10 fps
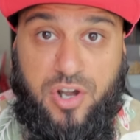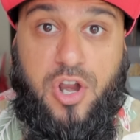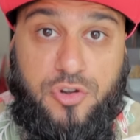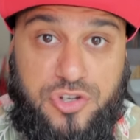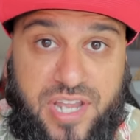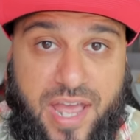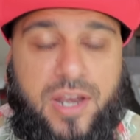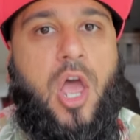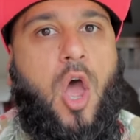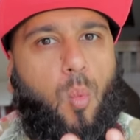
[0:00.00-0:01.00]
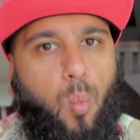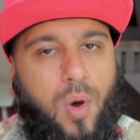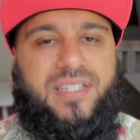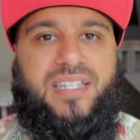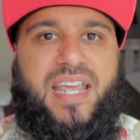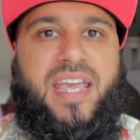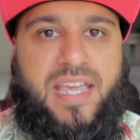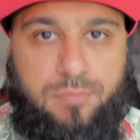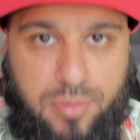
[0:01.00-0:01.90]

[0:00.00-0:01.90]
and understand what's taking